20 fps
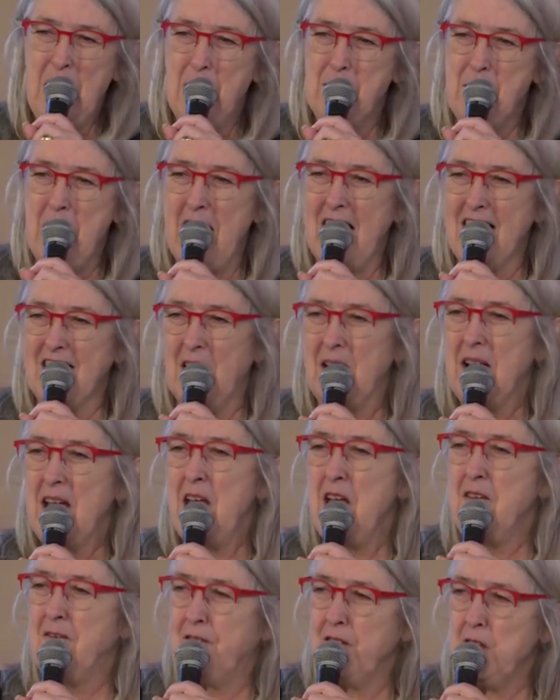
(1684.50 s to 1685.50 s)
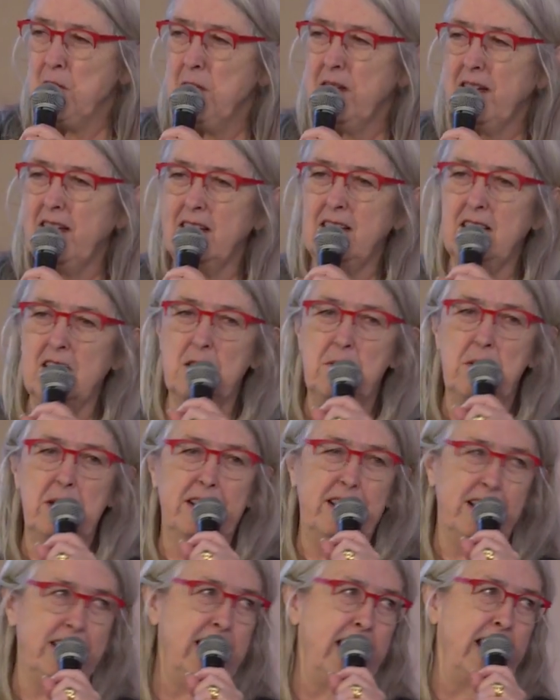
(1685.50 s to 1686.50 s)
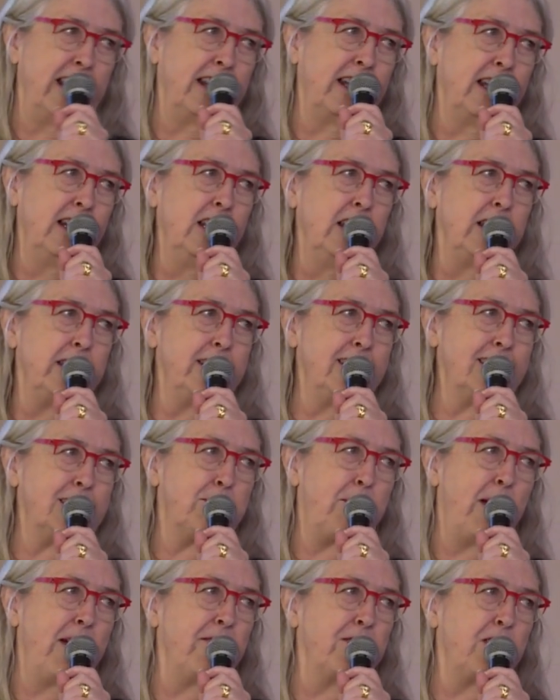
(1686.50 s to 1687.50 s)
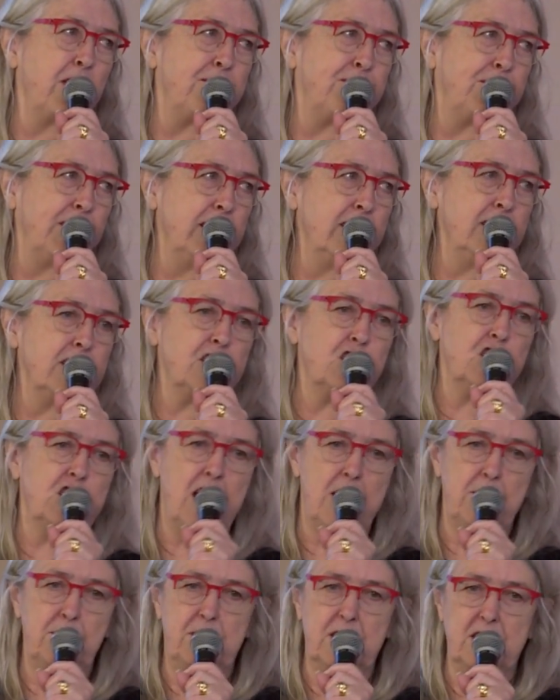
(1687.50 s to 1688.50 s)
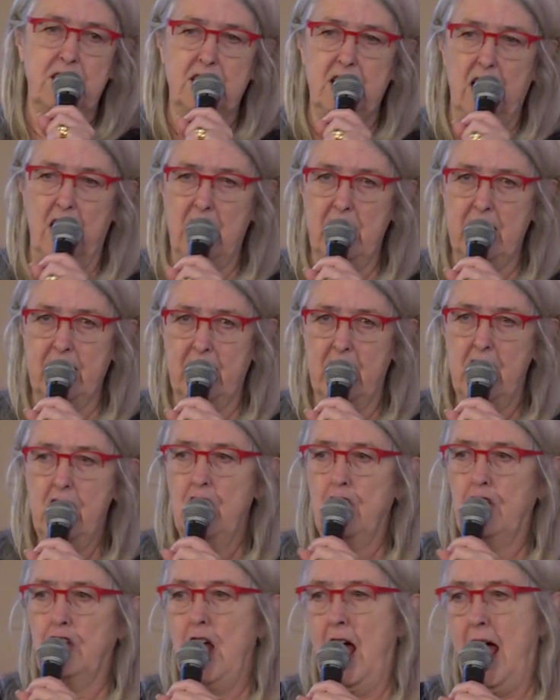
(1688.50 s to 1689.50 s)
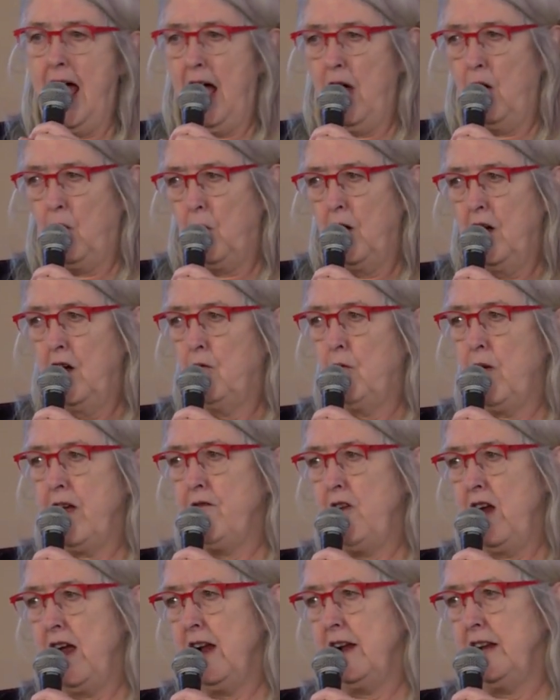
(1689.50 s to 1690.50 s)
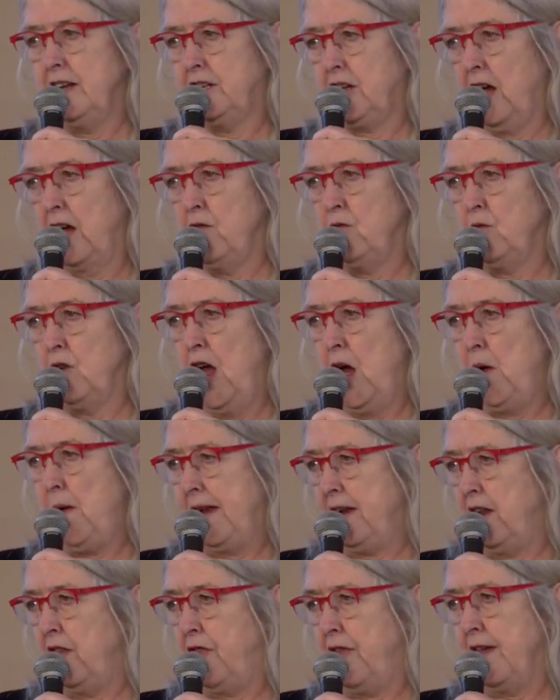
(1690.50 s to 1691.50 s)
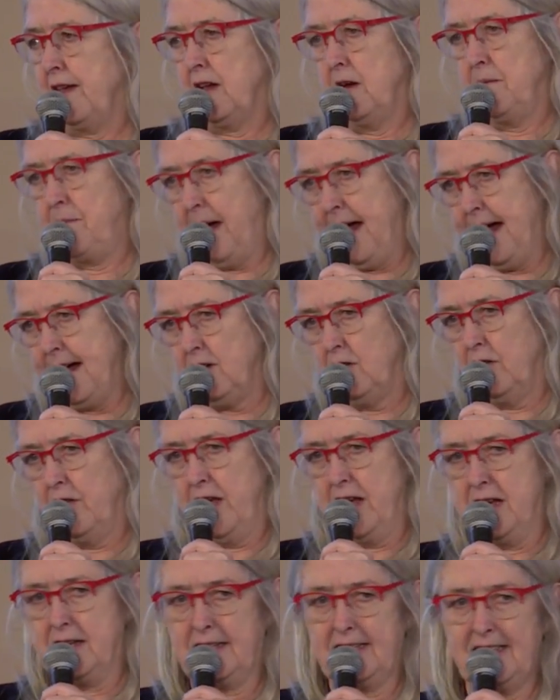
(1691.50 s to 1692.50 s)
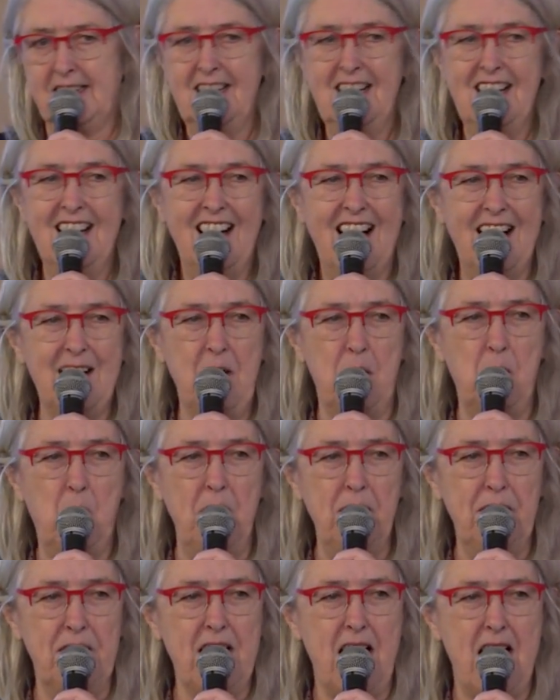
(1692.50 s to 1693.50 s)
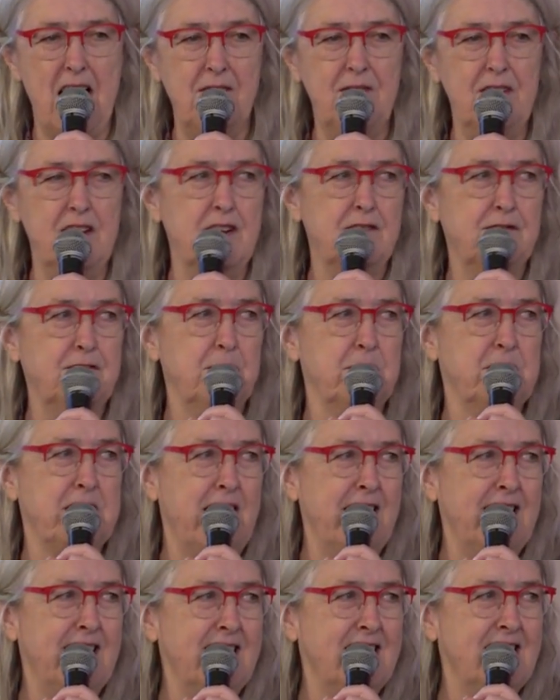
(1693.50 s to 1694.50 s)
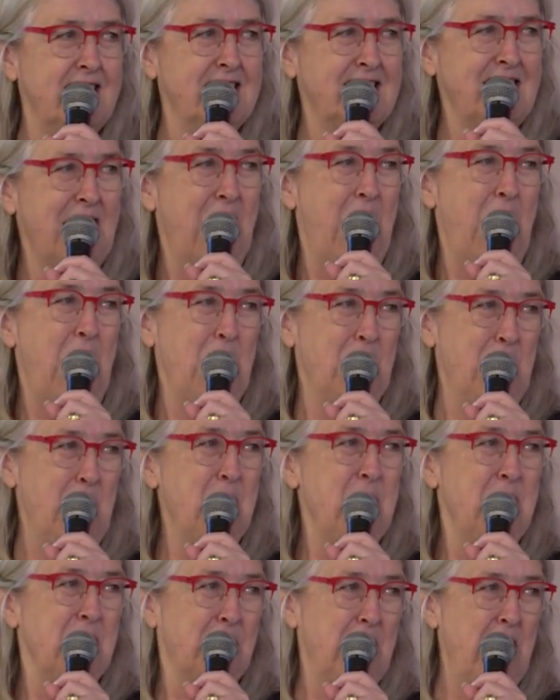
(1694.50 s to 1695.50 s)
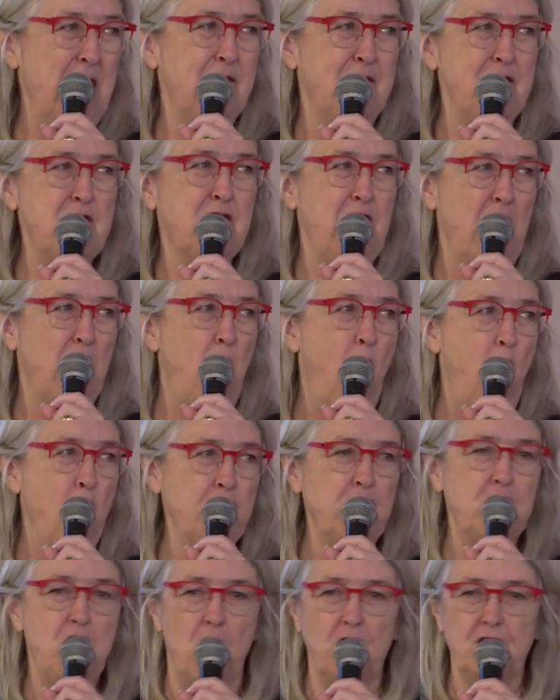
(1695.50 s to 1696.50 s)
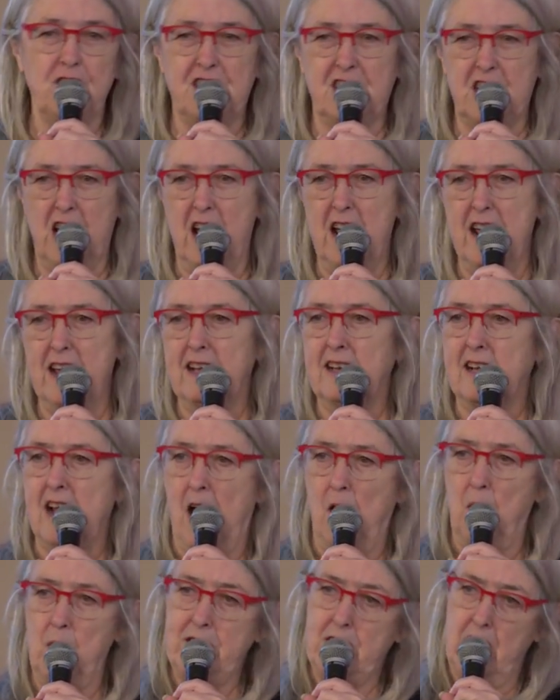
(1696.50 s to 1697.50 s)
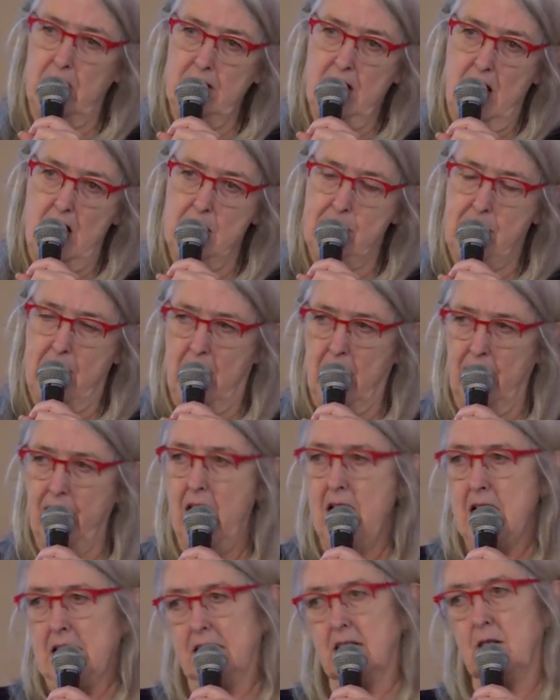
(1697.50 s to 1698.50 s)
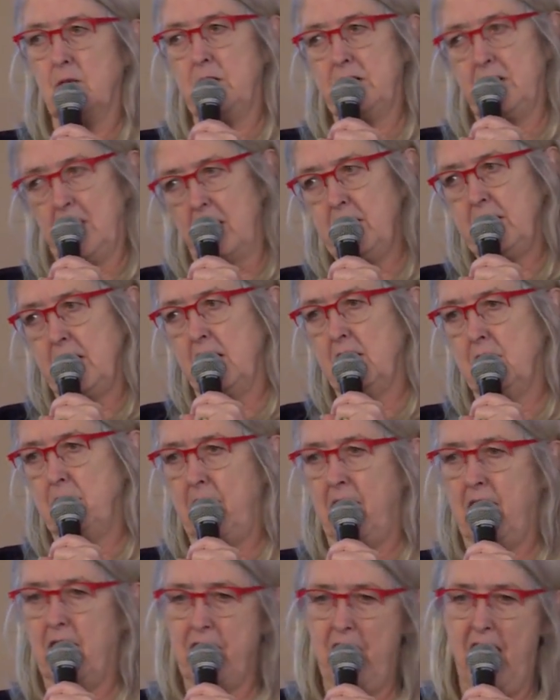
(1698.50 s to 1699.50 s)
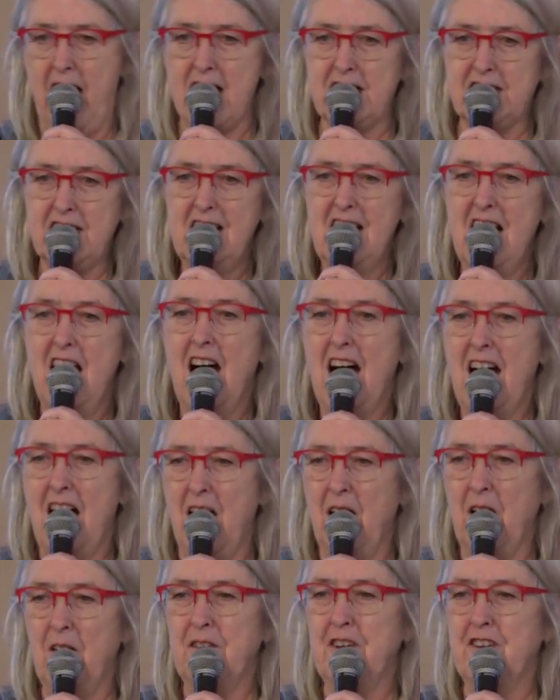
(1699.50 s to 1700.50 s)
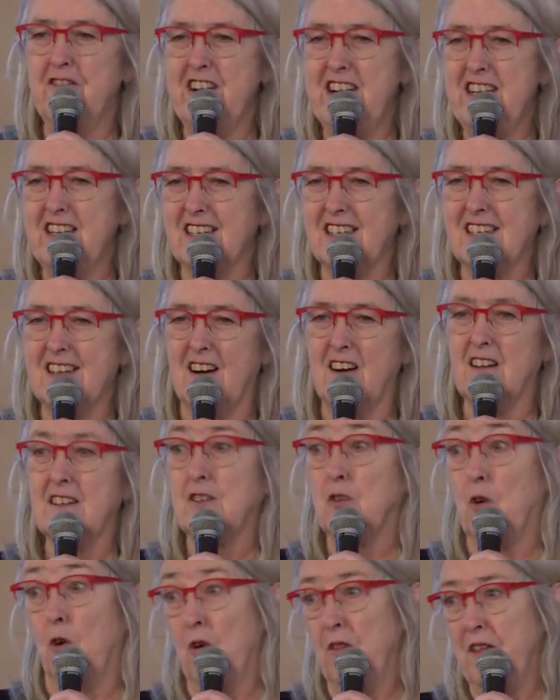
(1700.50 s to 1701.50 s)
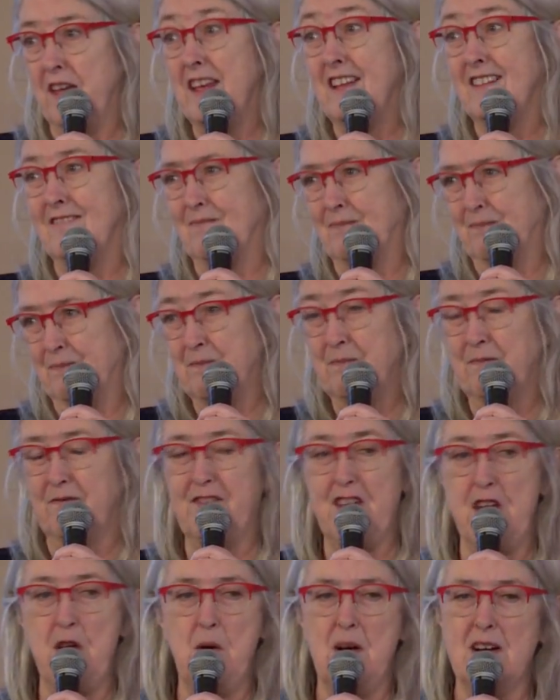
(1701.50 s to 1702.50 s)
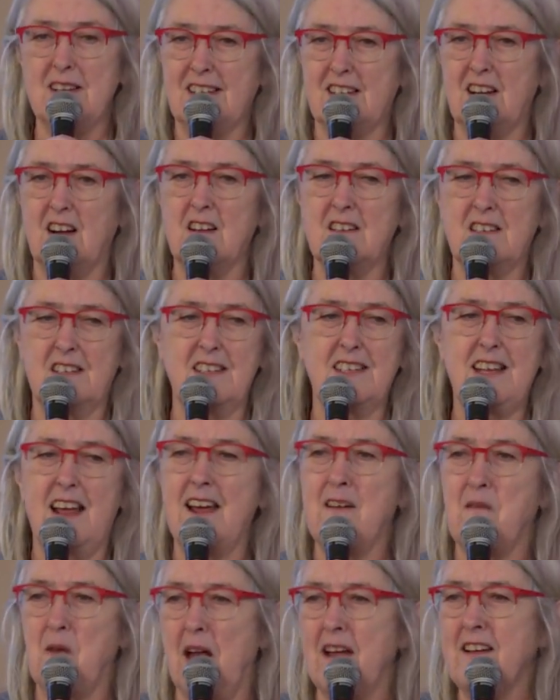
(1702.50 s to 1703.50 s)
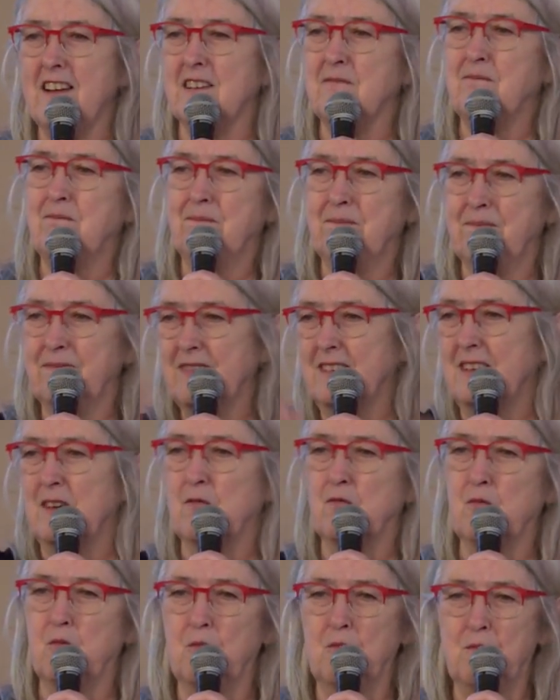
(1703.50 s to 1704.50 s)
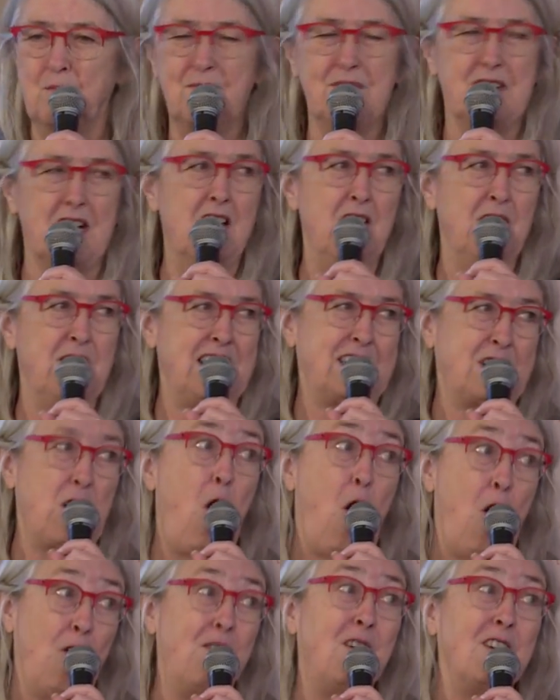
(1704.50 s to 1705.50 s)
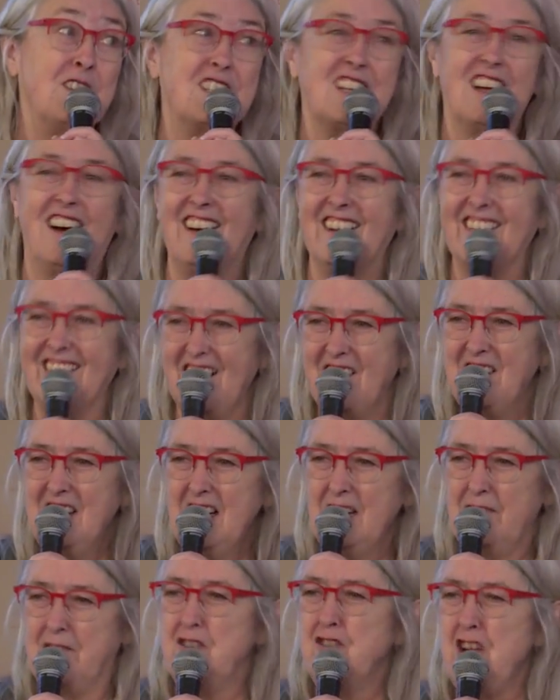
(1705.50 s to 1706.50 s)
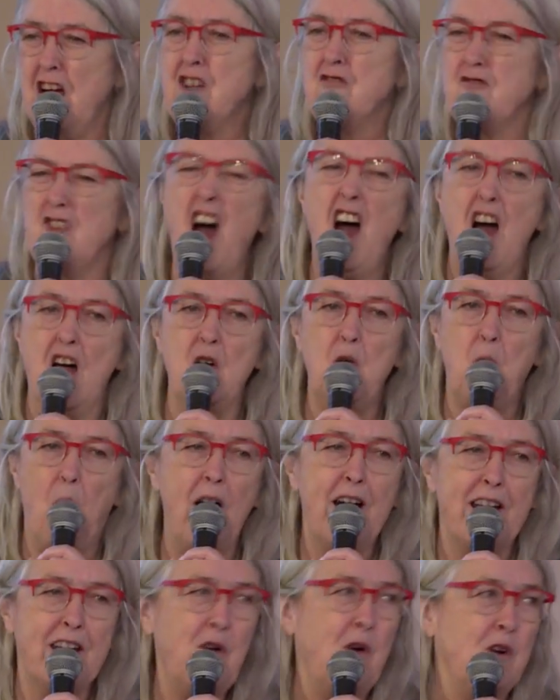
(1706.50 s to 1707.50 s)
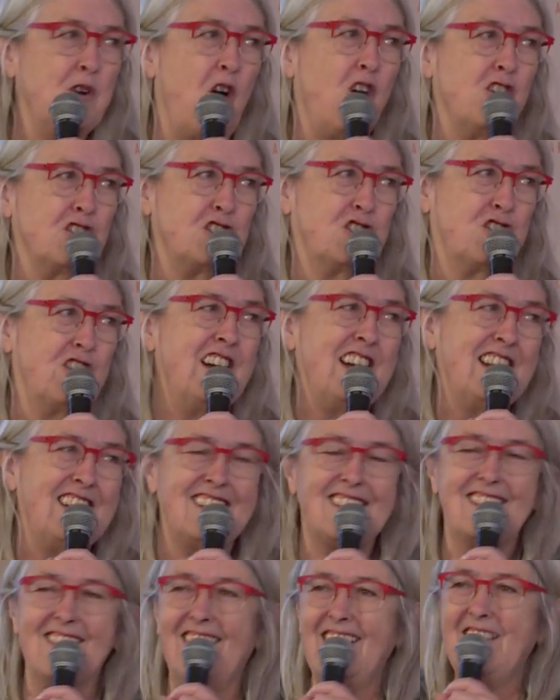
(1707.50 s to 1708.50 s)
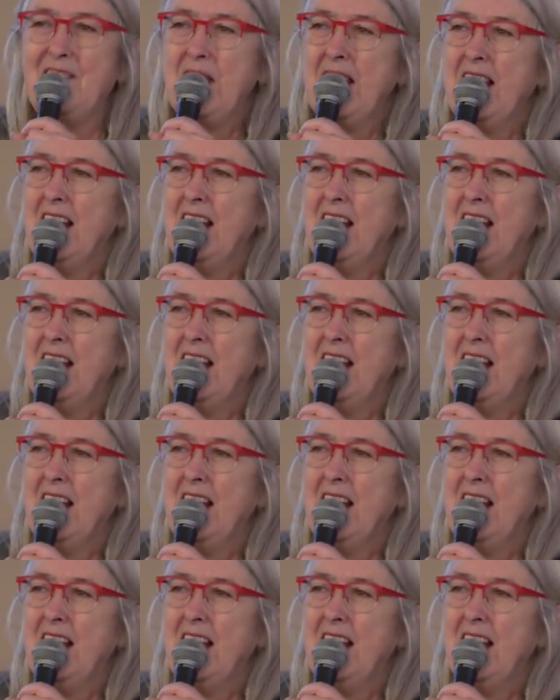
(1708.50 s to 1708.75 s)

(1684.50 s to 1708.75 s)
But, you know, if you begin at the beginning, you spend the first chapter saying, now, we really don't know anything about this. And one thing I have learned from telly is, you know, if you go on and on saying, now, we don't know about this, or we don't know about that, uh, the reader starts, or the viewer starts to say, well, I'm going to turn this off, aren't I? You know, if you don't know, why are you on your screens, right?